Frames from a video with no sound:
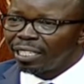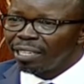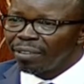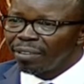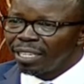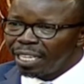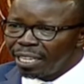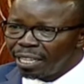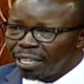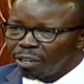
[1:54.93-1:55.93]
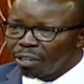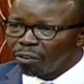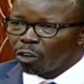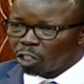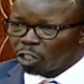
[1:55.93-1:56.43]
and 17th
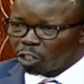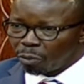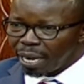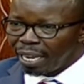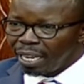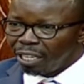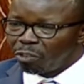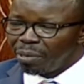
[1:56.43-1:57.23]
of October